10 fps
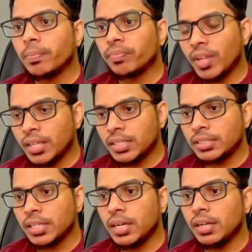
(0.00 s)
as I
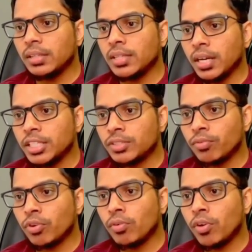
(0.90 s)
said, the raised
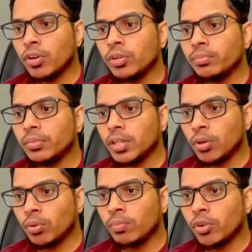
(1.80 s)
floor volume, the
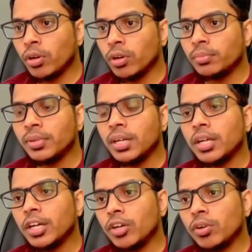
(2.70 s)
room volume,
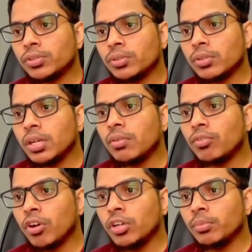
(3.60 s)
and also the
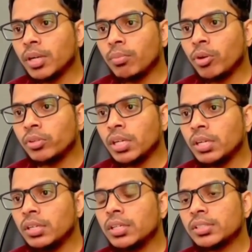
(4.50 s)
volume above
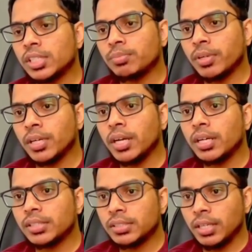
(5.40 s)
the suspended
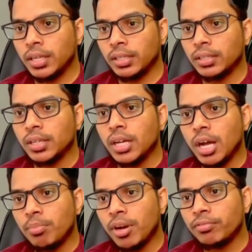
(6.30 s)
ceiling.
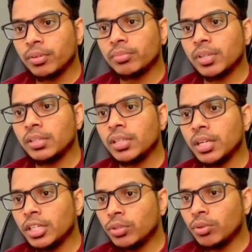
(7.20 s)
Apart from that, they
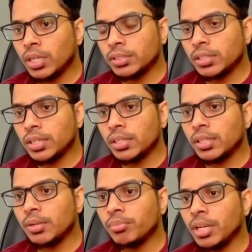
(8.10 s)
need to consider
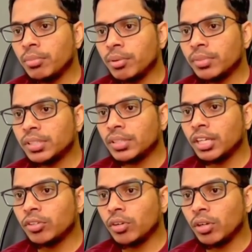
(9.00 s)
the minimum
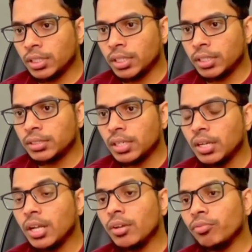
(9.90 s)
design concentration
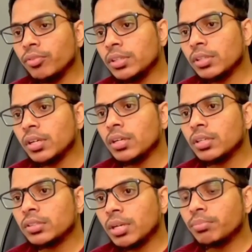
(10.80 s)
with
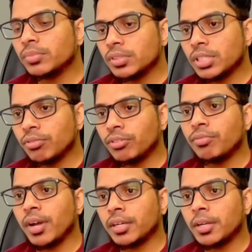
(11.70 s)
some safety
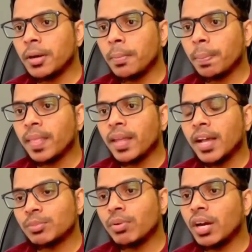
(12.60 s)
factor
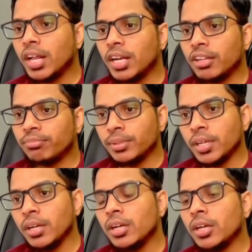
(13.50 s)
as per
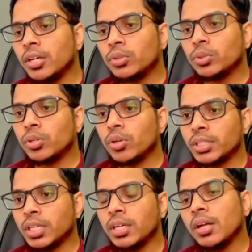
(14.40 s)
NFPA
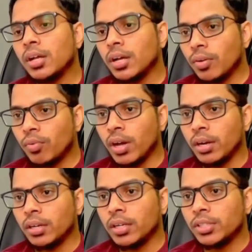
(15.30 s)

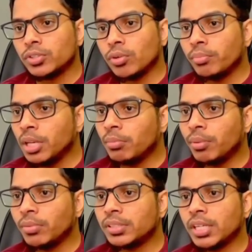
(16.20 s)
2001. So
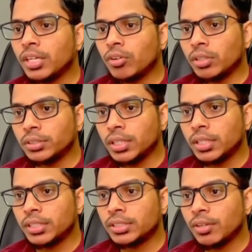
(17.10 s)
minimum design
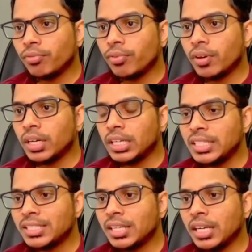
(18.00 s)
concentration for
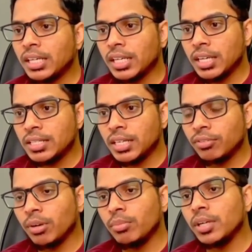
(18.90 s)
each clean agent
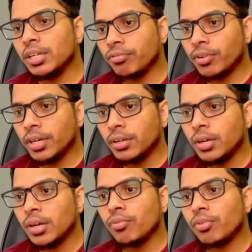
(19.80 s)
will be different
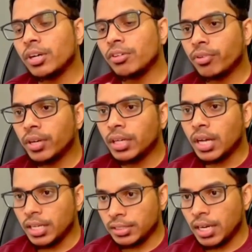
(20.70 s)
for different
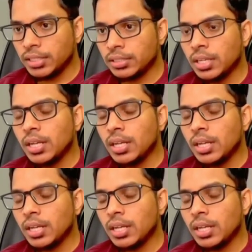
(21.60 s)
hazards,